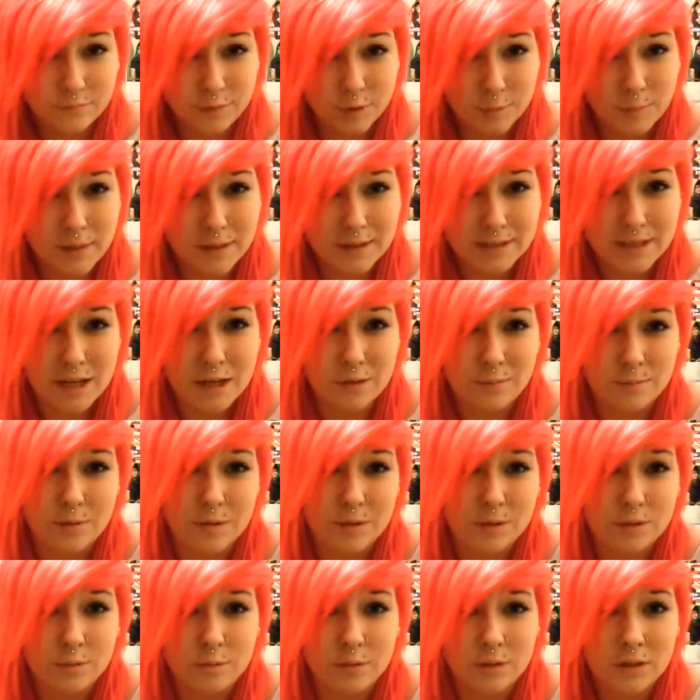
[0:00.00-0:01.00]
will be able to help
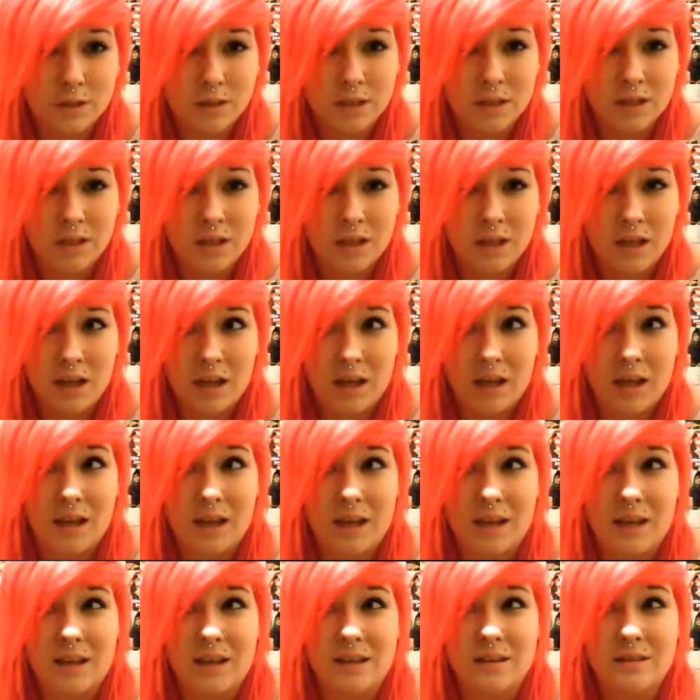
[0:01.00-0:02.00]
you.
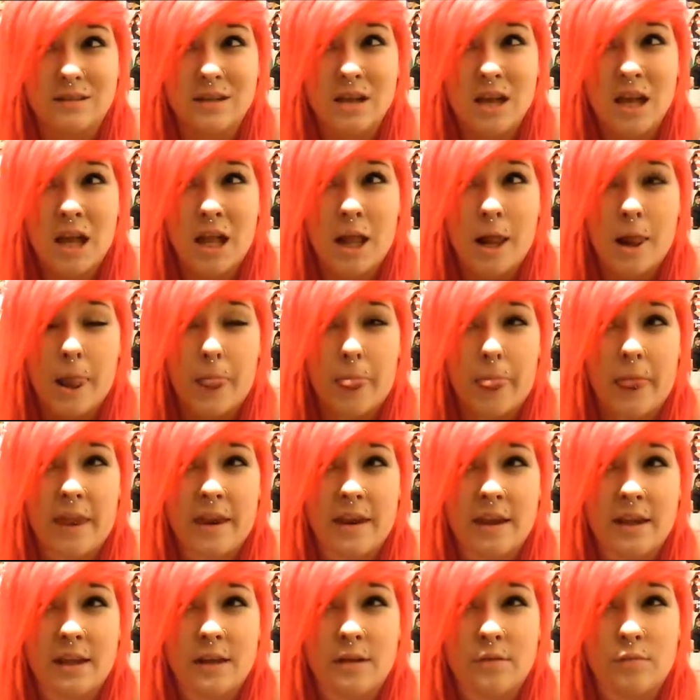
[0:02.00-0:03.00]
And
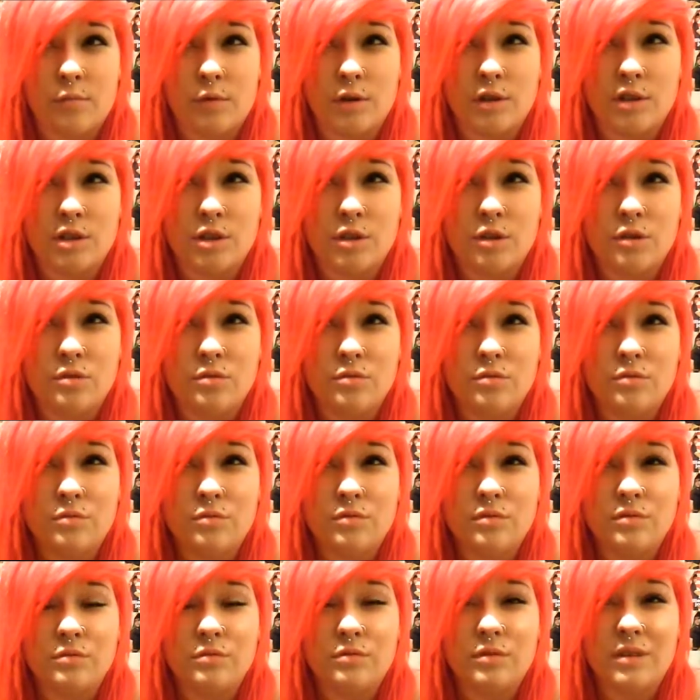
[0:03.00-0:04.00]
when
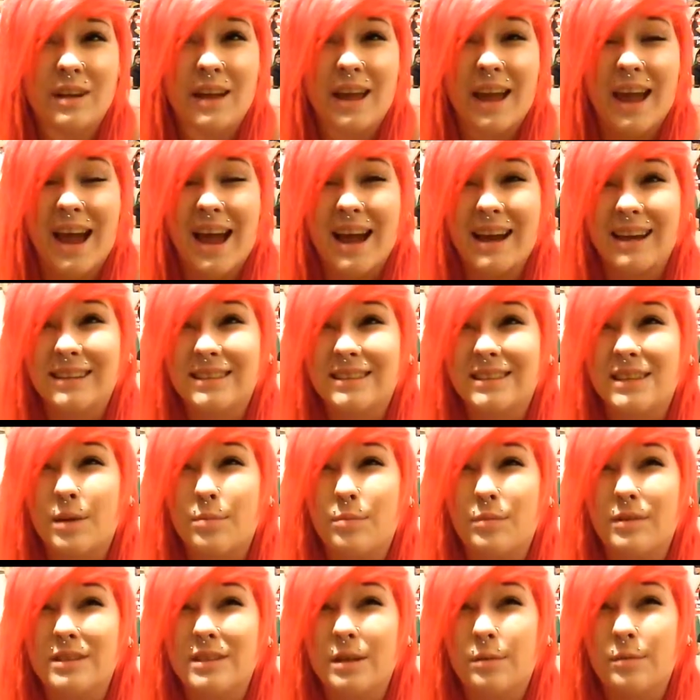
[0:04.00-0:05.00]
you ask
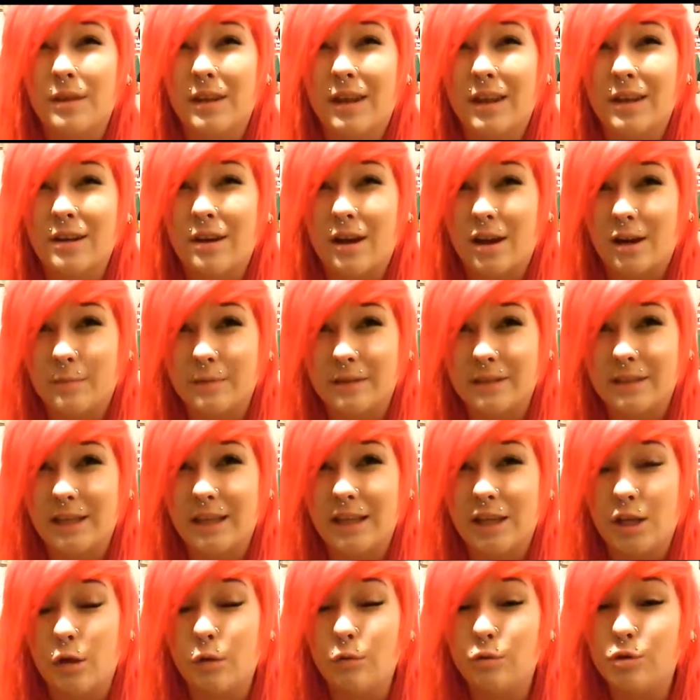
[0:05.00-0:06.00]
someone something
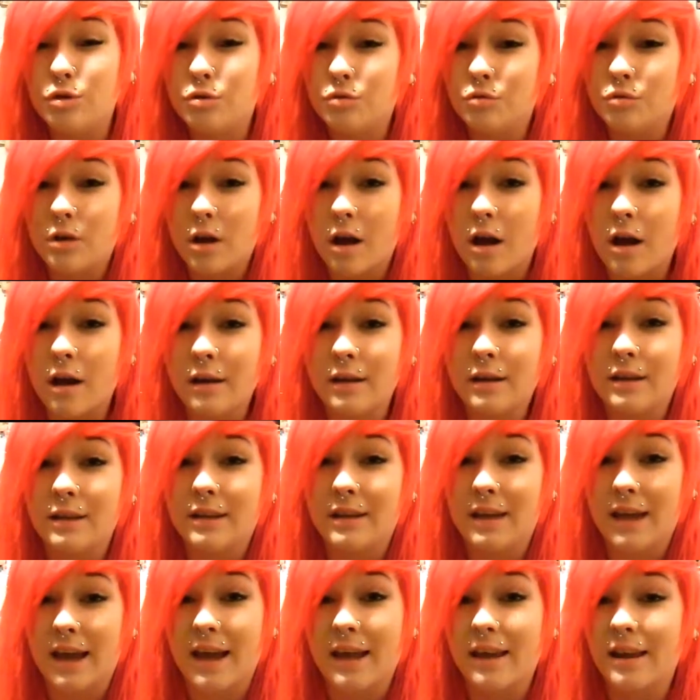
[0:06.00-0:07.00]
anonymously, you do not
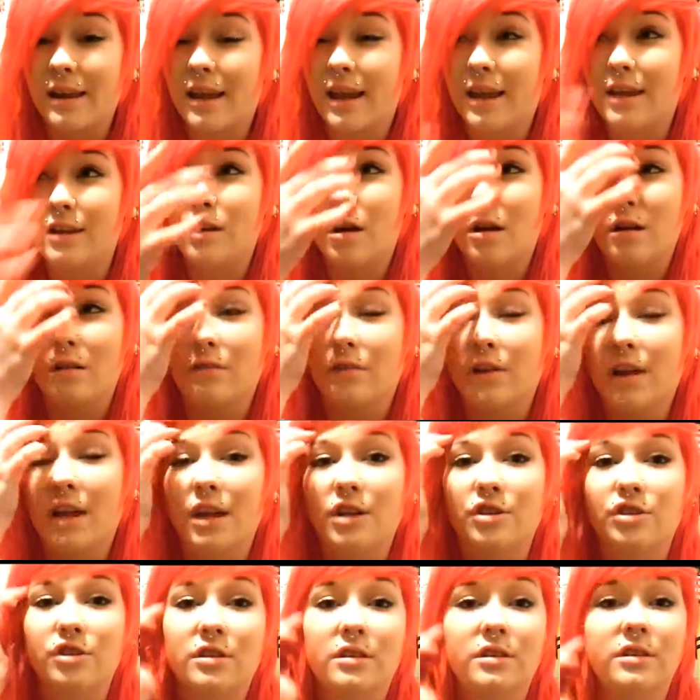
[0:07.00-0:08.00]
get a
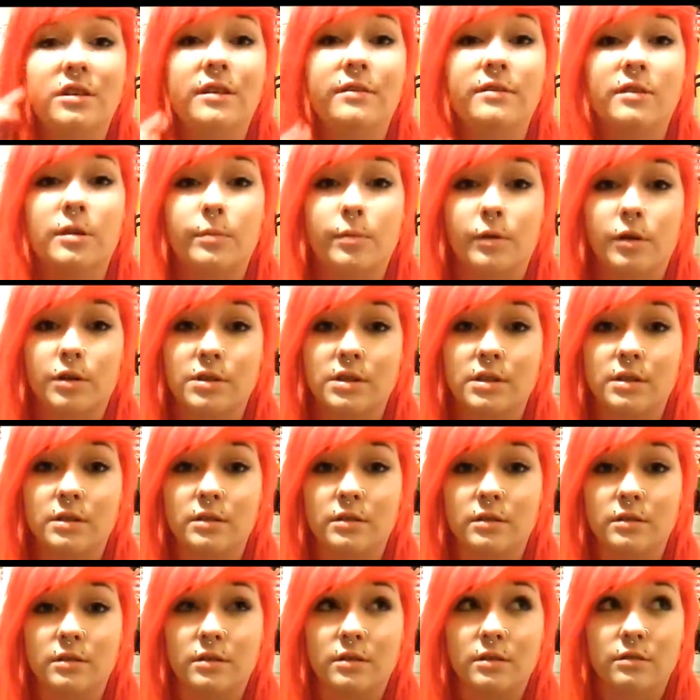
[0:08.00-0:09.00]
notification if the
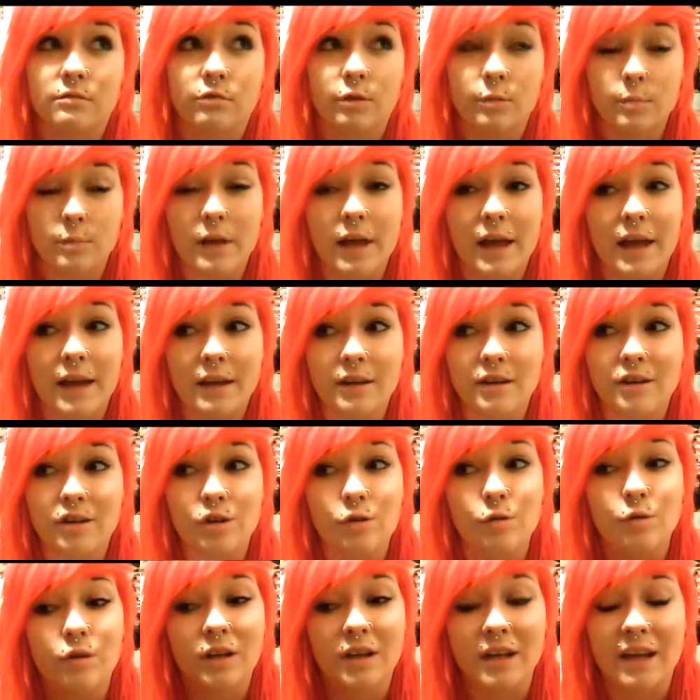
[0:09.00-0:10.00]
person replied.
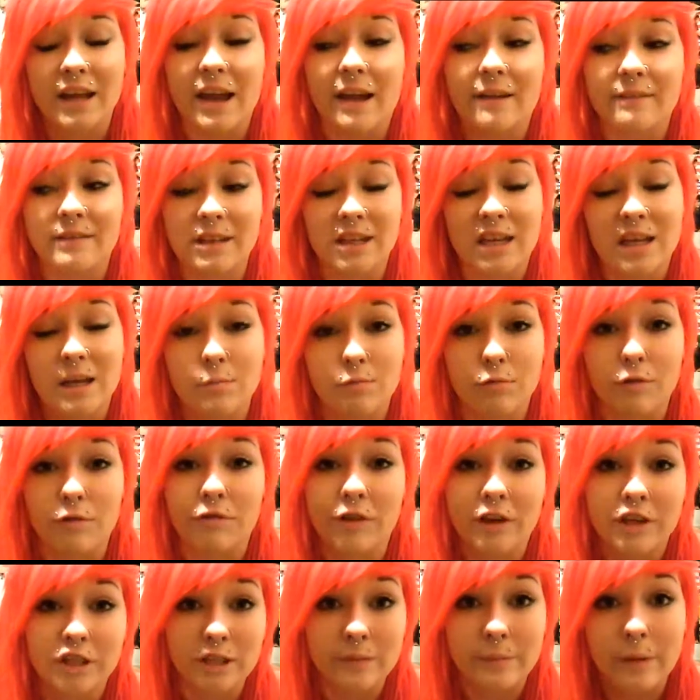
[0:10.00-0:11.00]
You're gonna have to keep
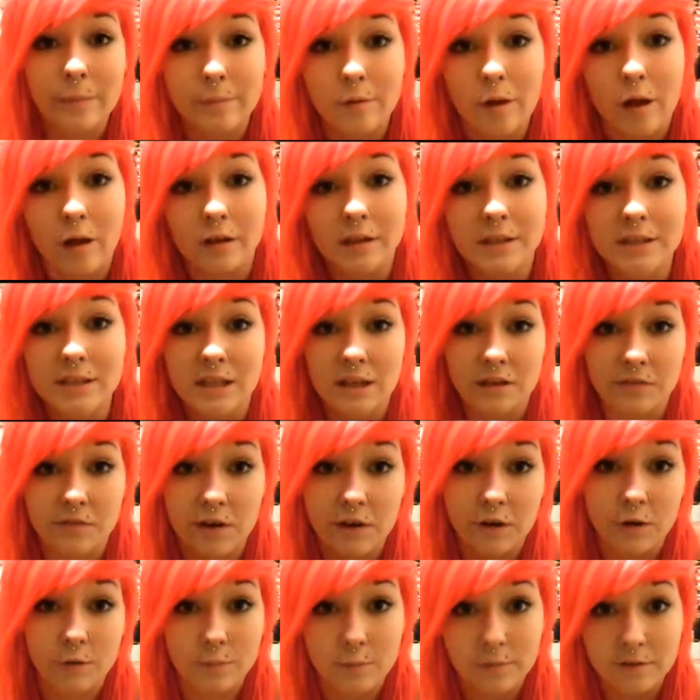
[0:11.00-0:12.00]
refreshing my blog to see
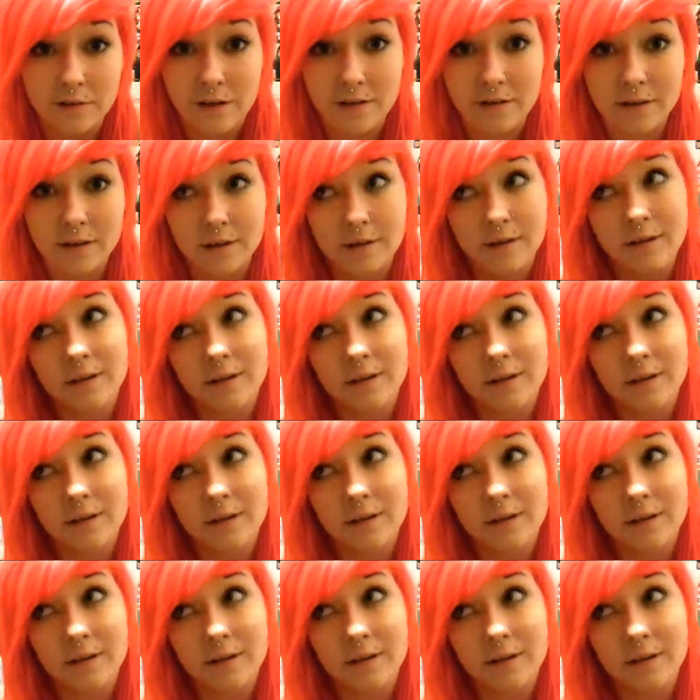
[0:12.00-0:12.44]
if I replied.